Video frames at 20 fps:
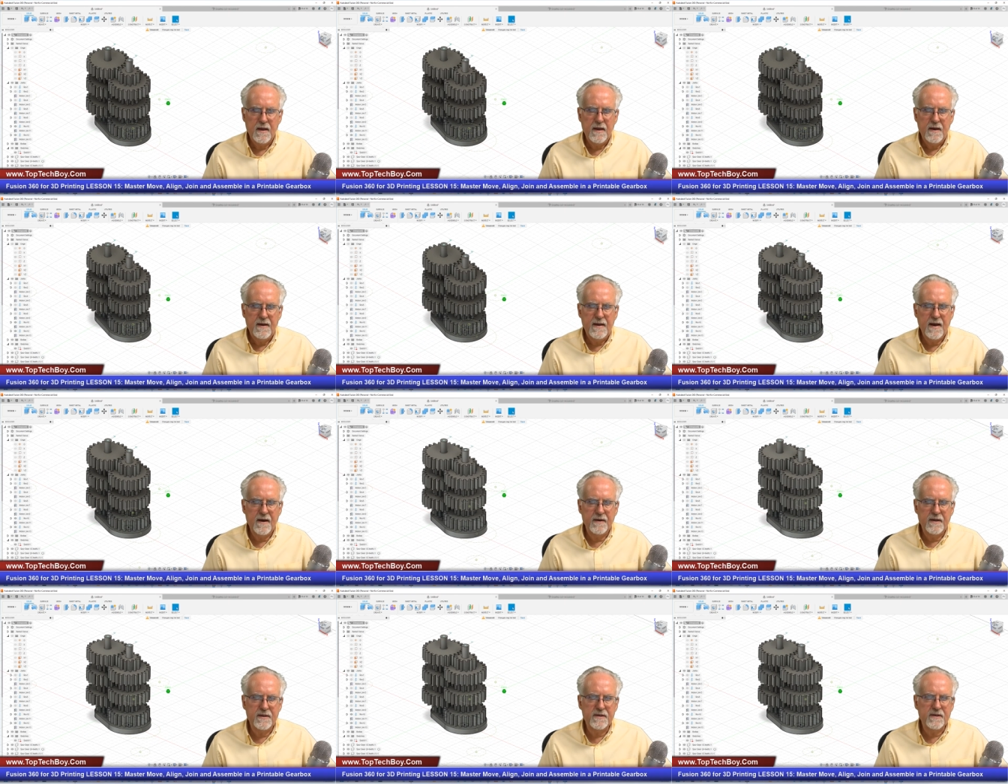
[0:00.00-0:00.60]

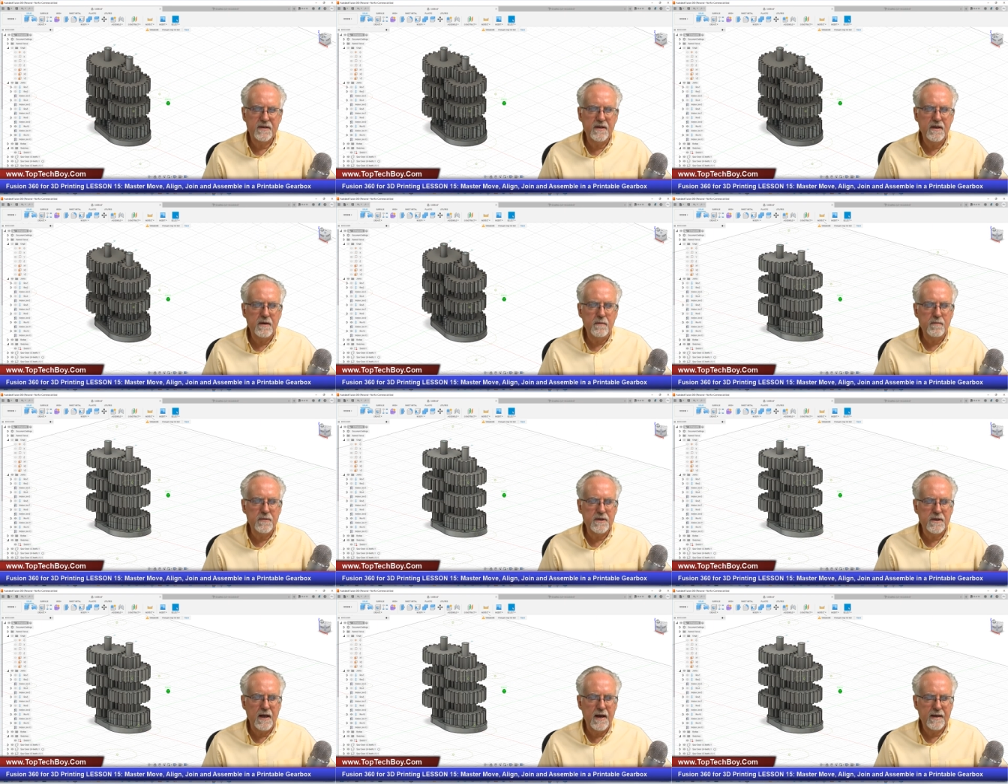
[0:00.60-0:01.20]
Now it
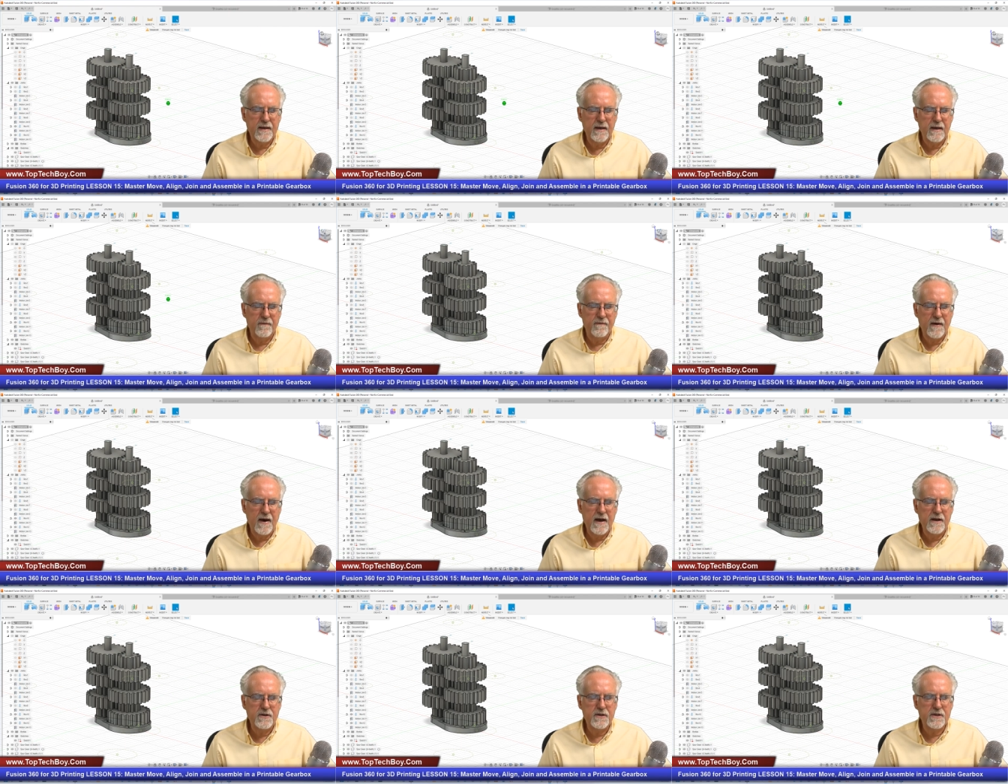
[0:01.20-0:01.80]
seems like if
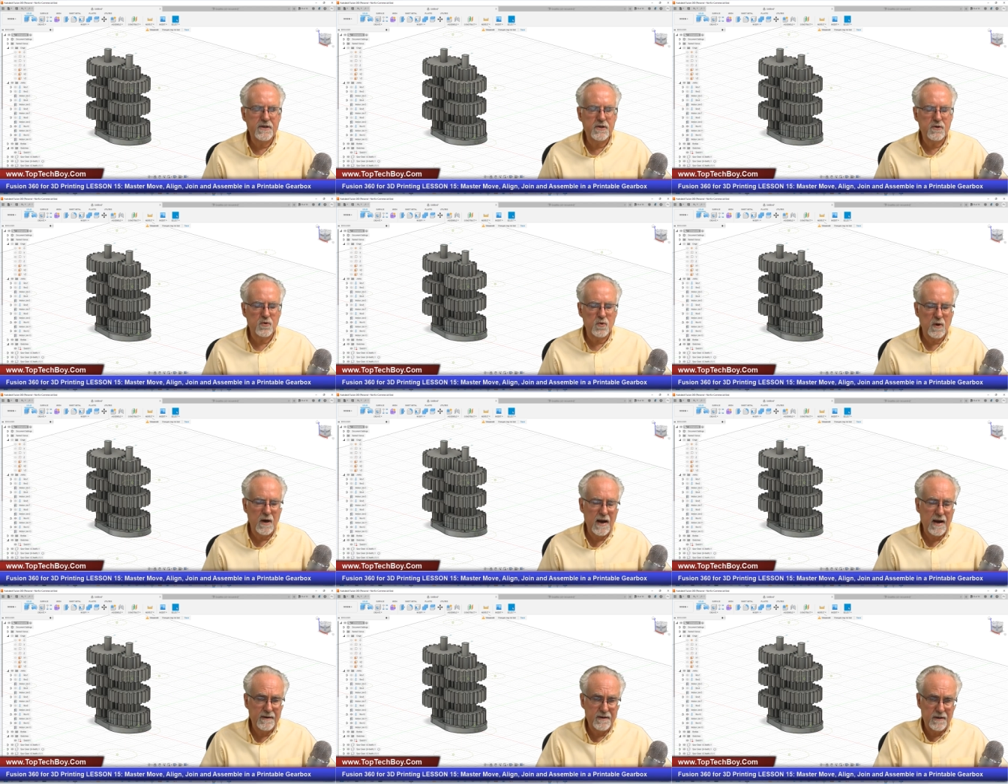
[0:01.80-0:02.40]
I just
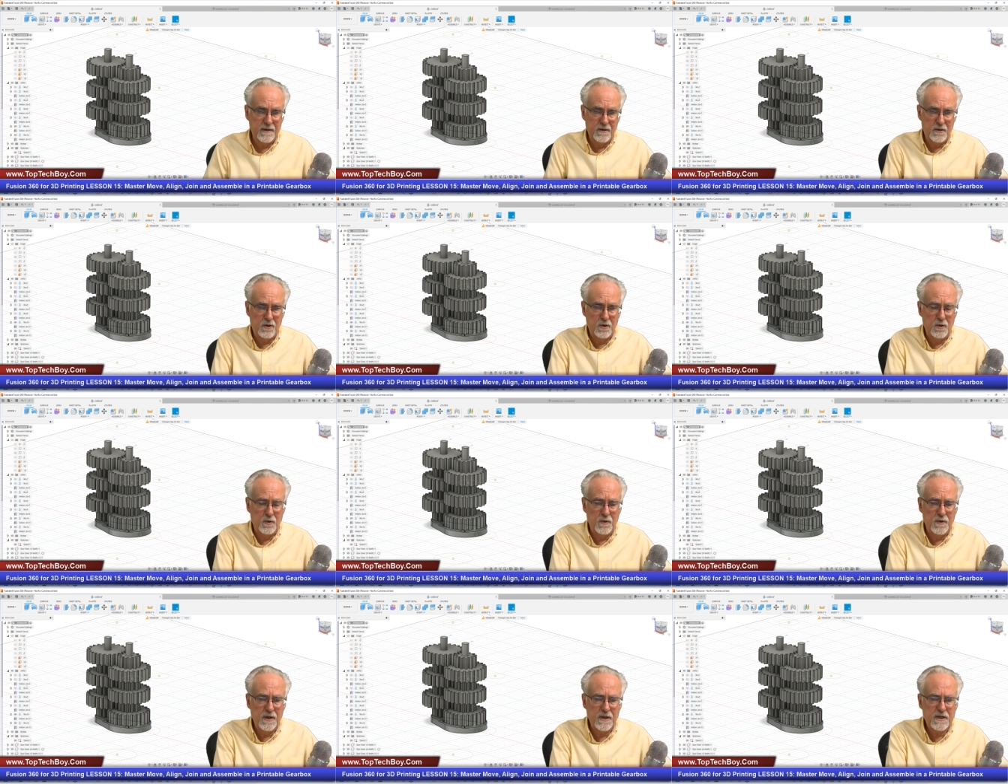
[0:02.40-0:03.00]
try to
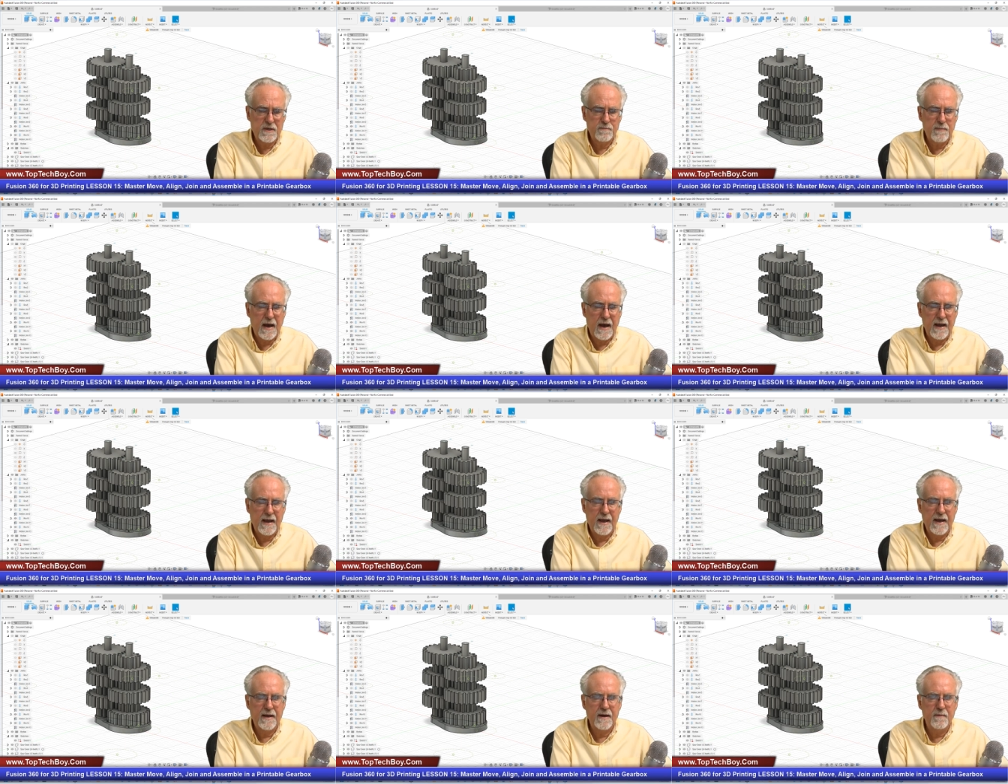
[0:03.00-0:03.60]
do this by
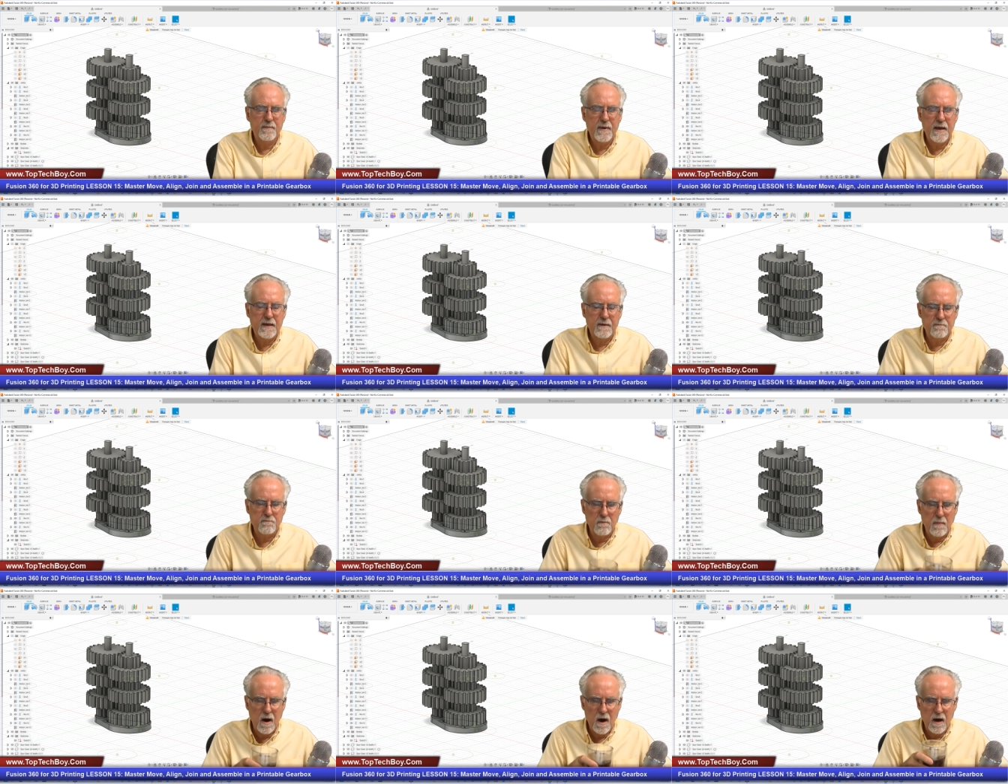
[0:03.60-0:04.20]
animate
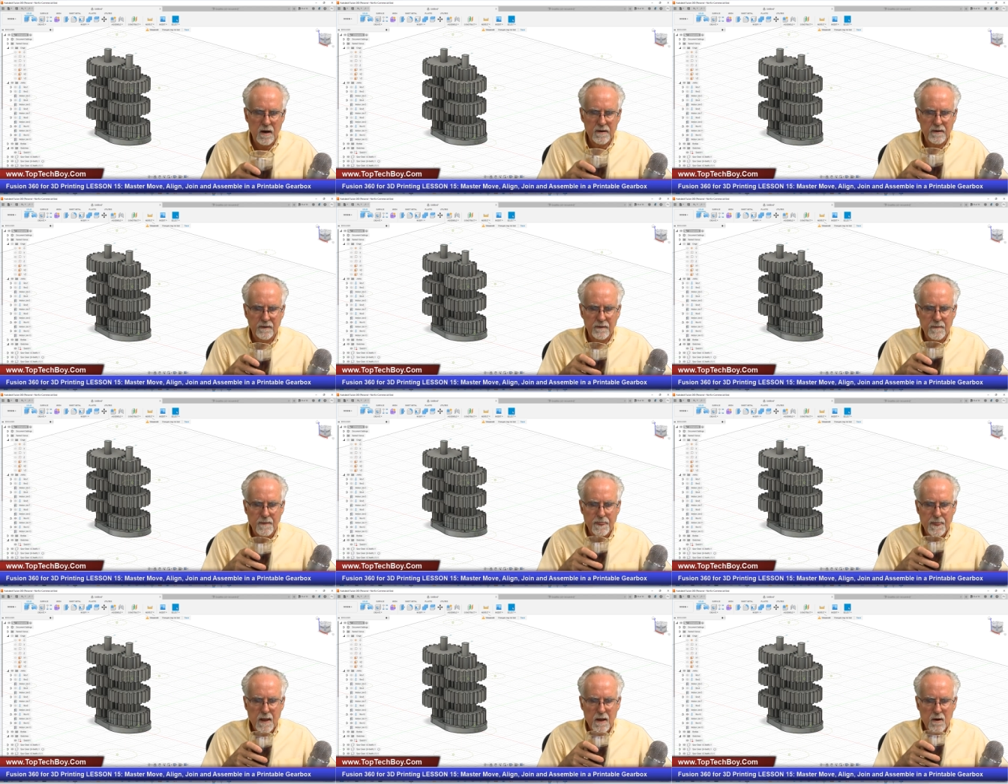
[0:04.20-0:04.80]
model,
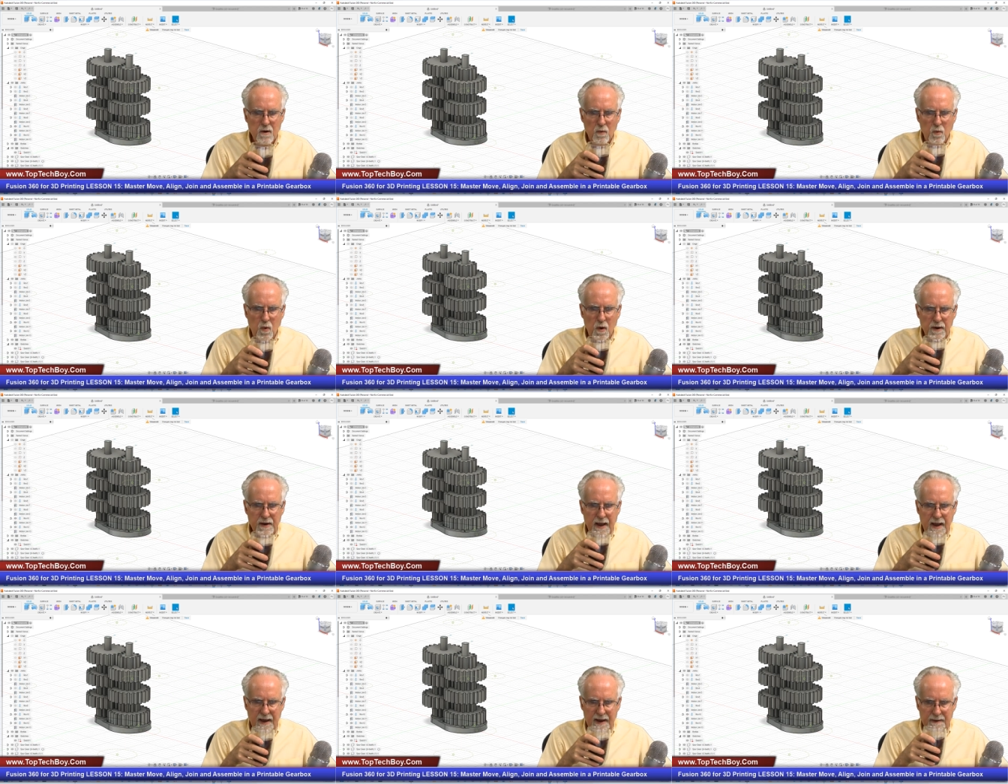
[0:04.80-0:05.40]

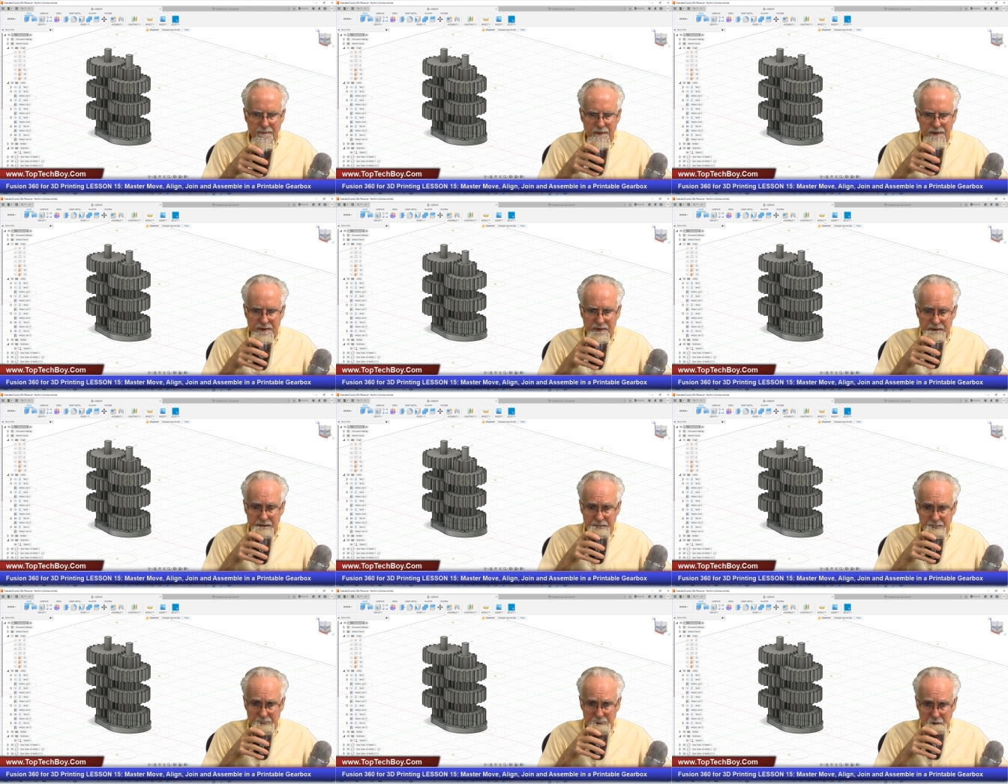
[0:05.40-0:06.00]
what happens
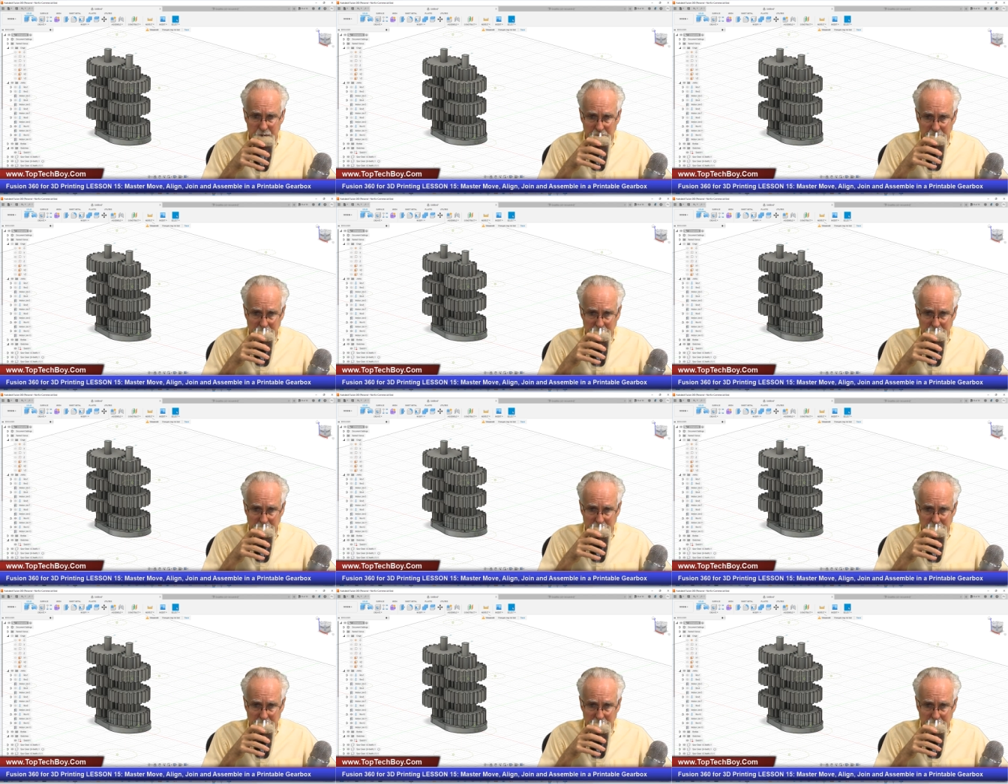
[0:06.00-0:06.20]
is